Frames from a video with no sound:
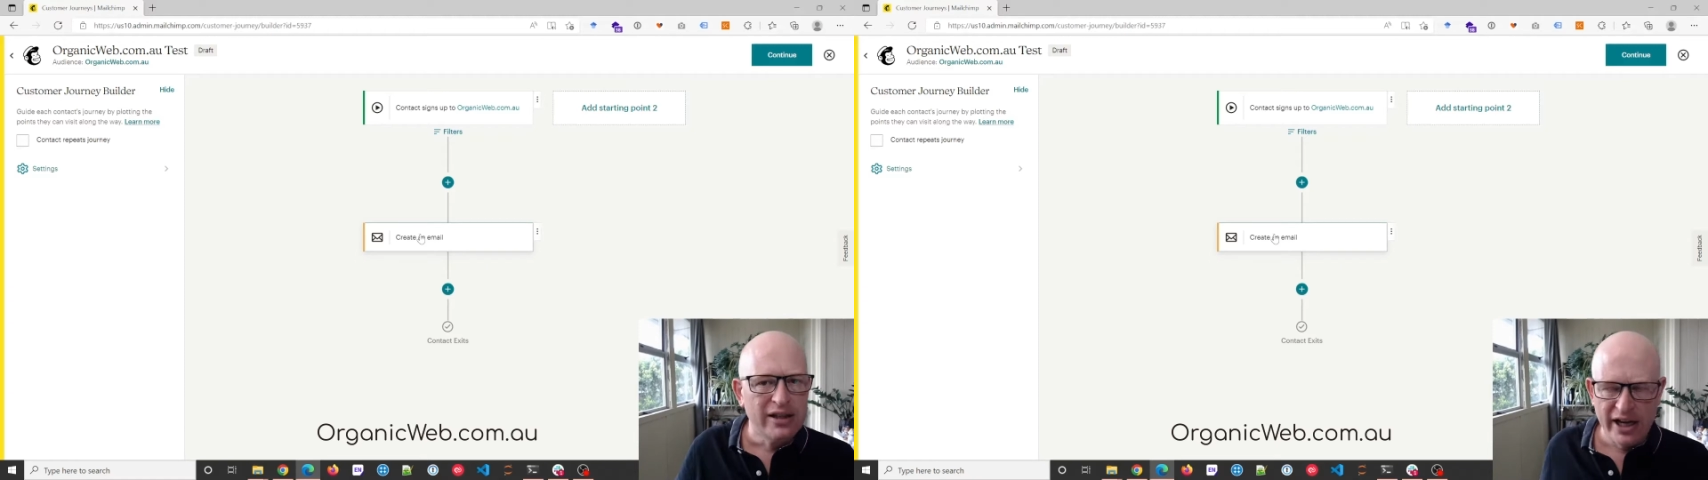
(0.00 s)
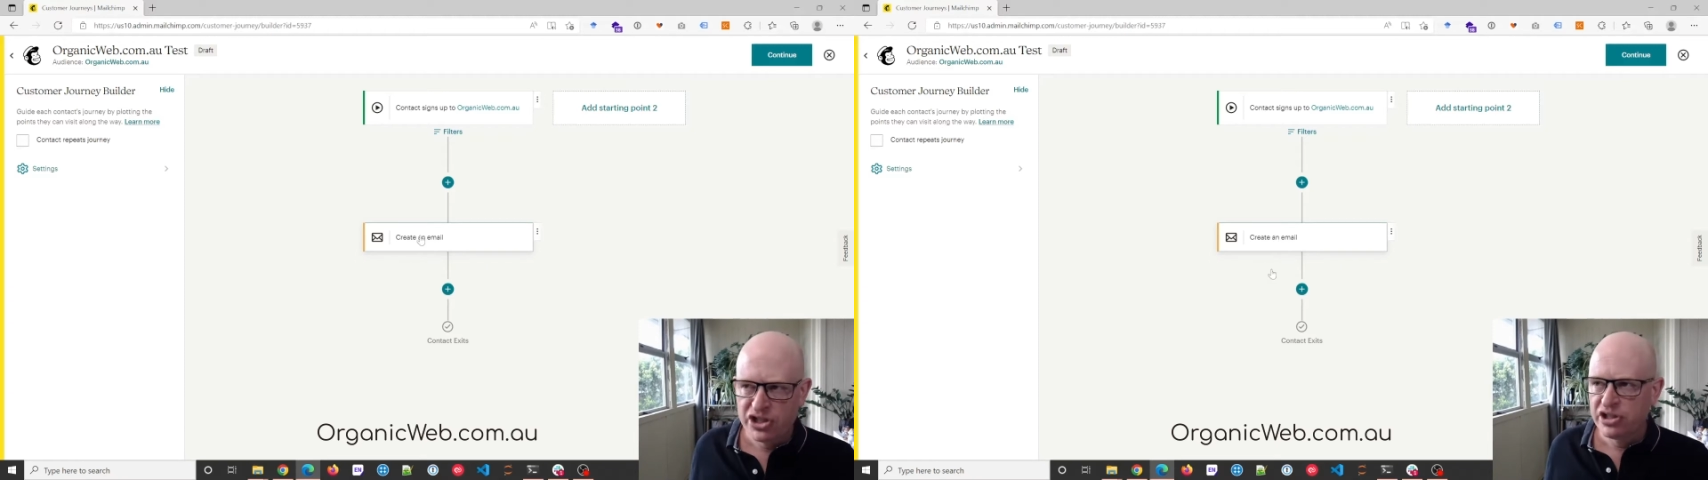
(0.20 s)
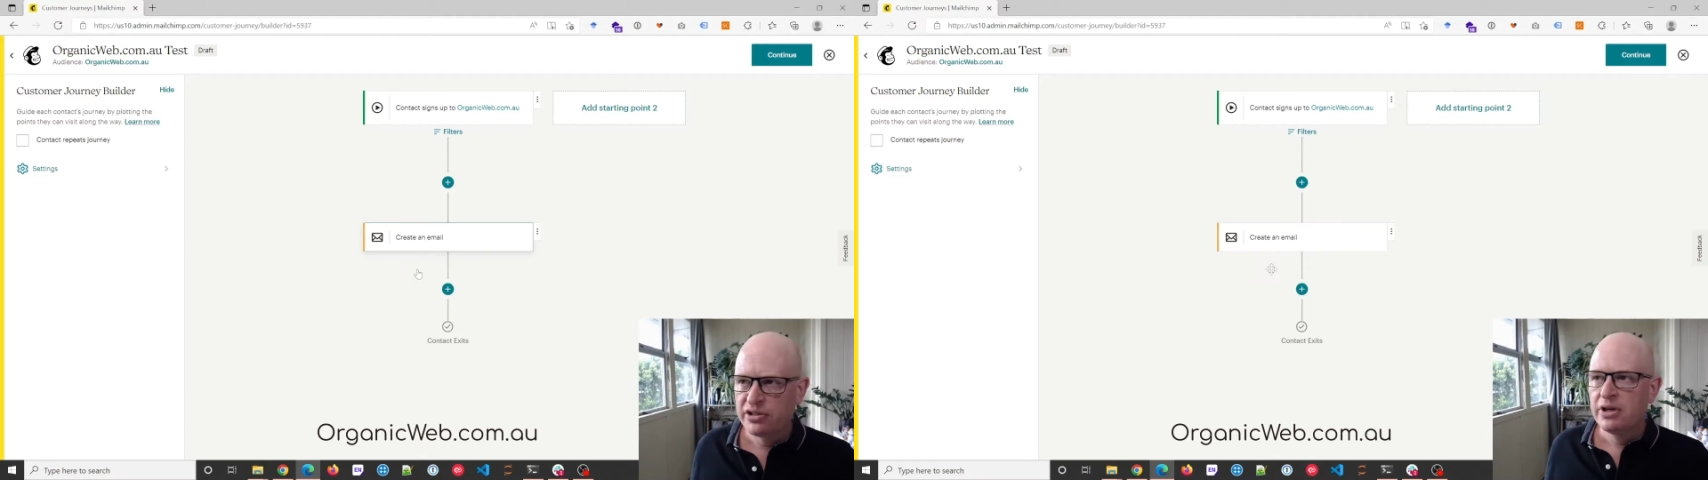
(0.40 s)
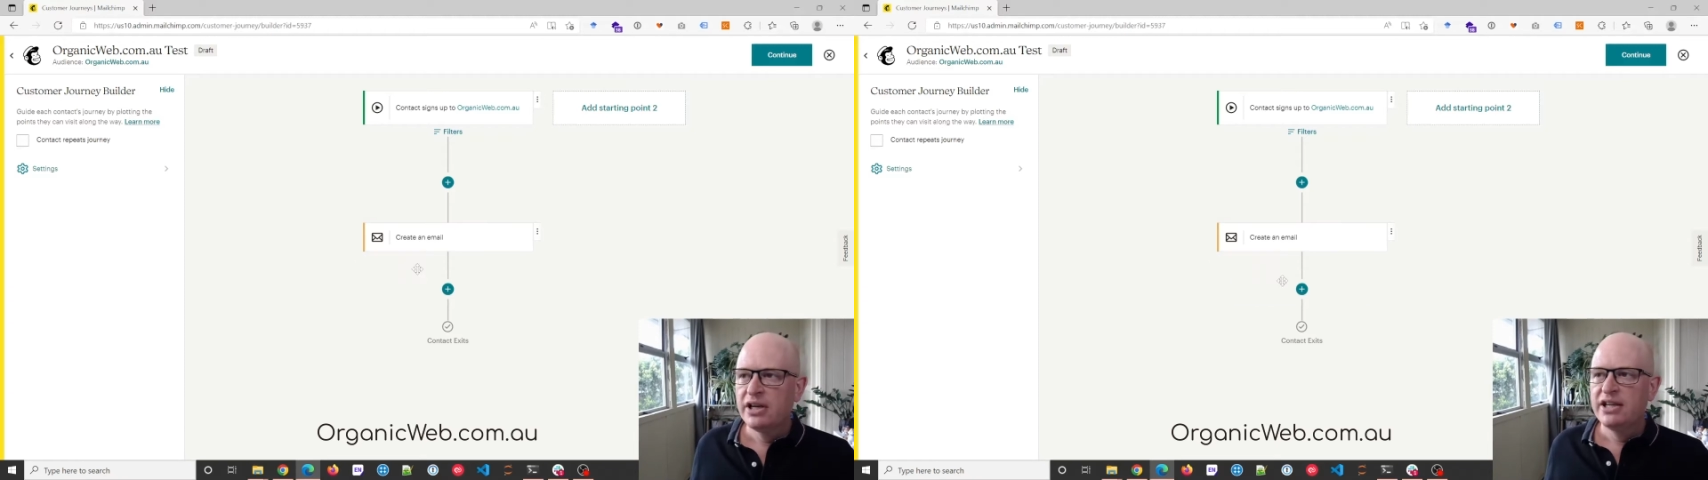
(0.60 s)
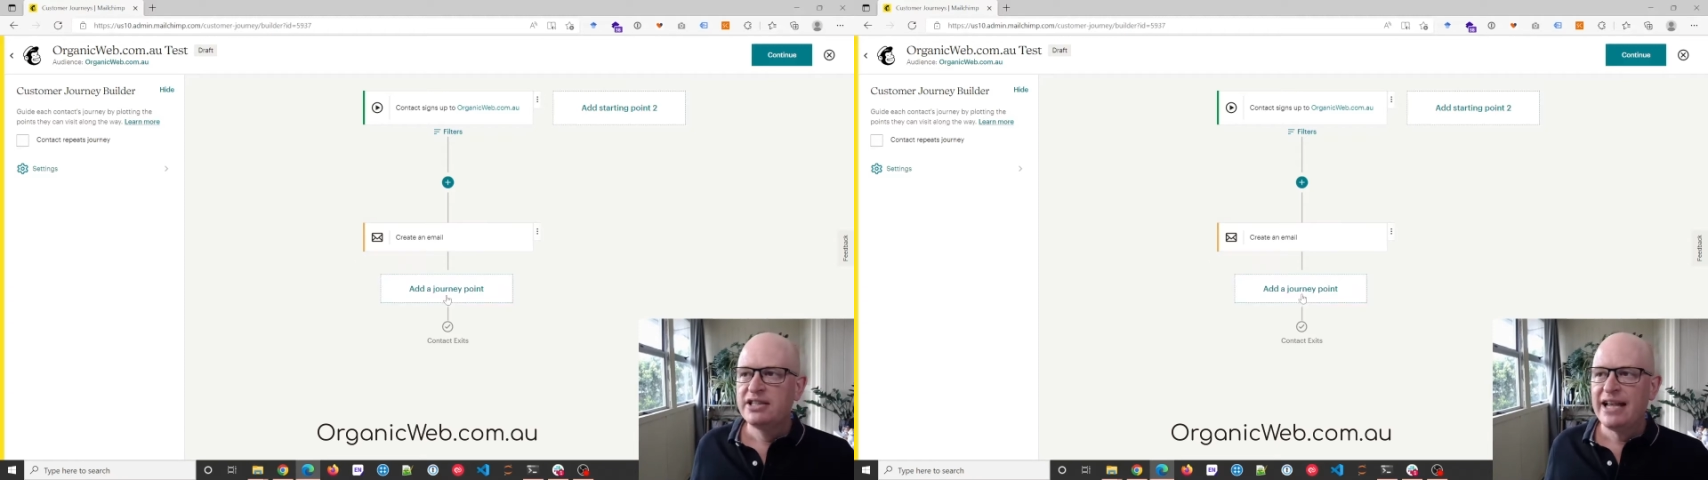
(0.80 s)
action
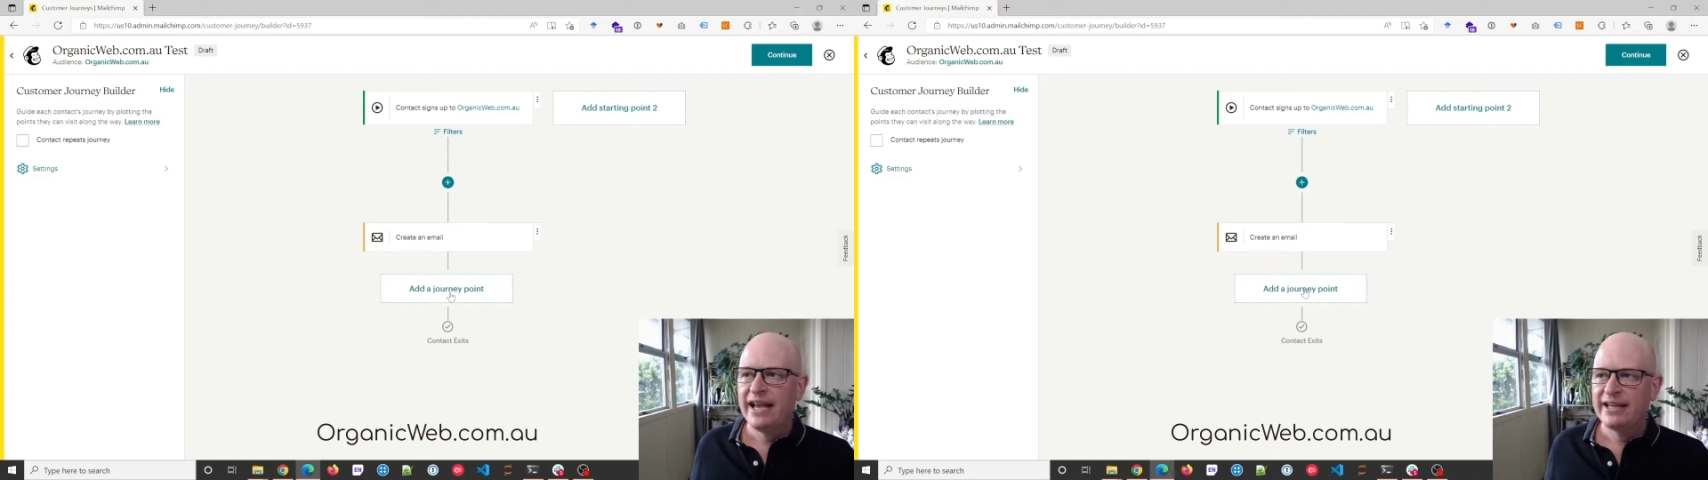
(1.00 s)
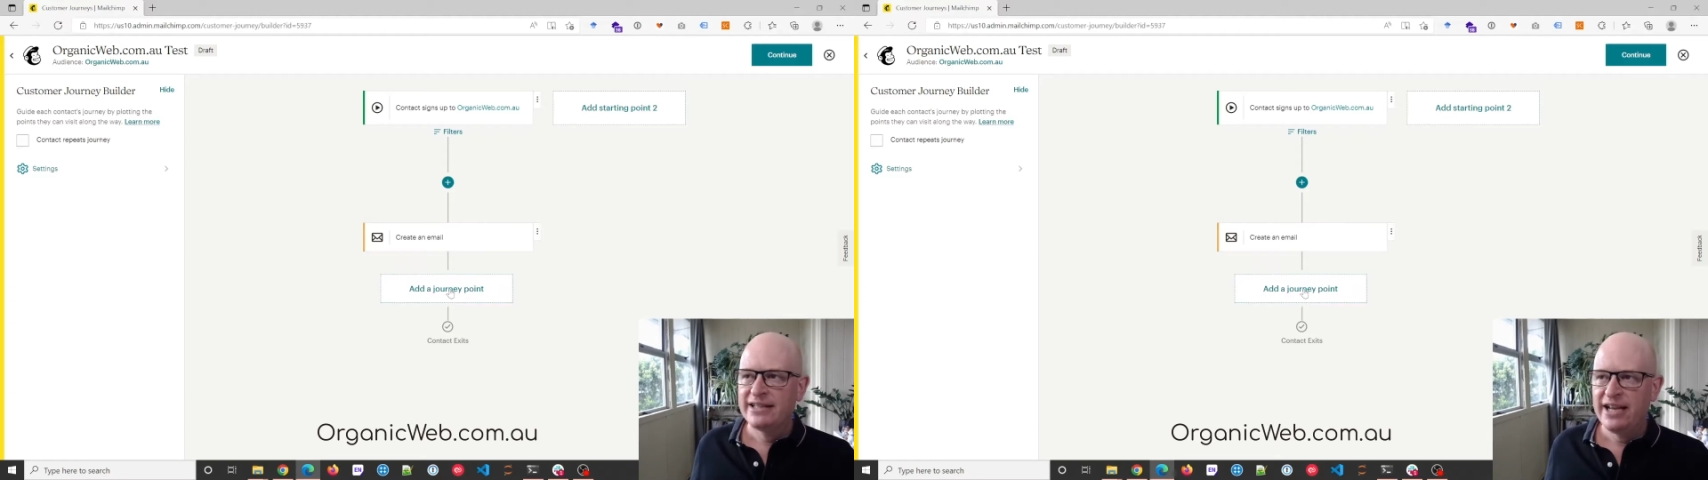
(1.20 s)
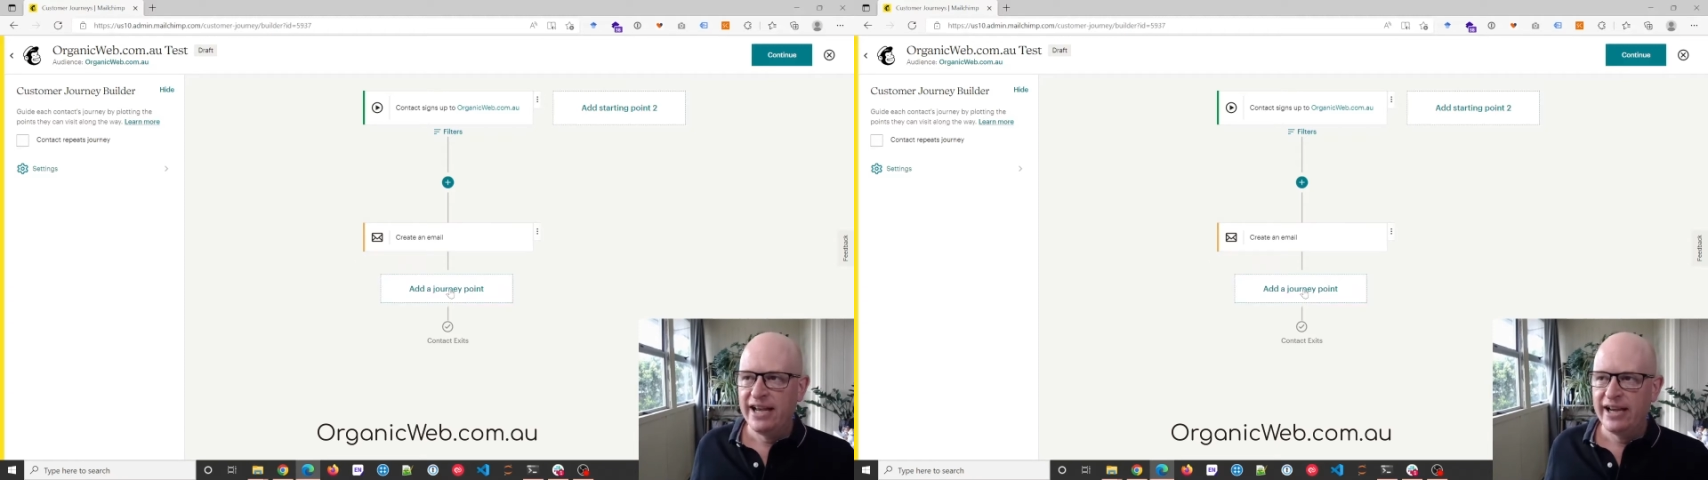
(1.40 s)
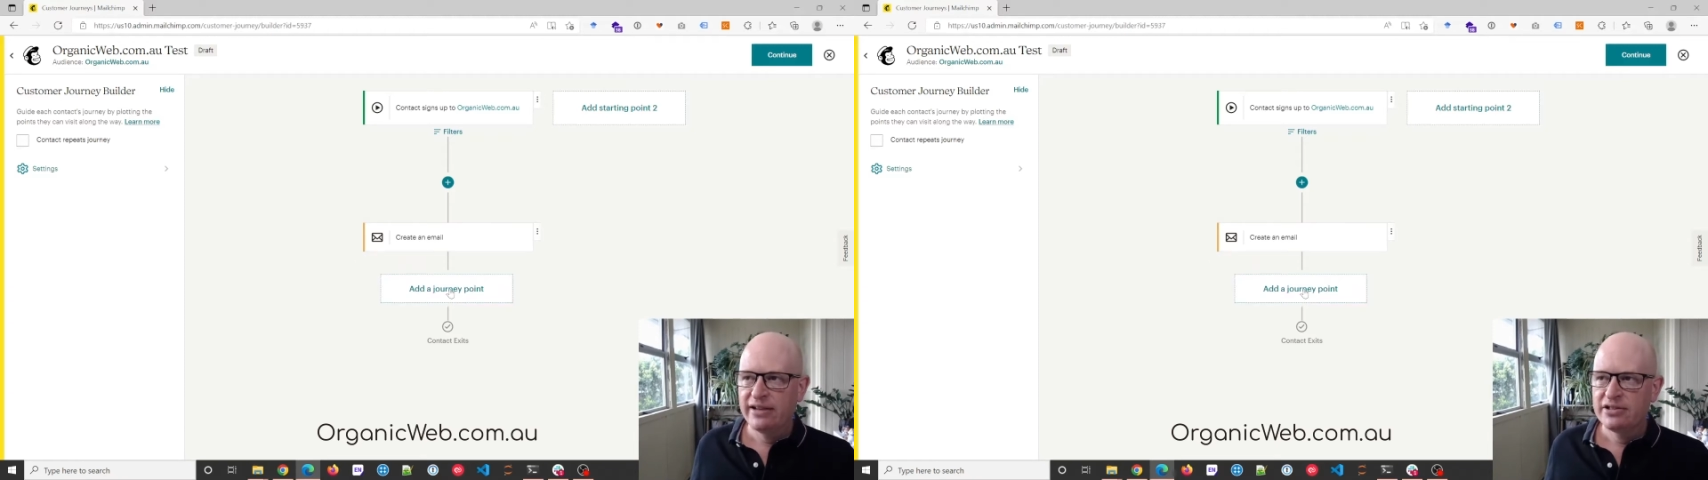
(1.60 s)
is add a tag.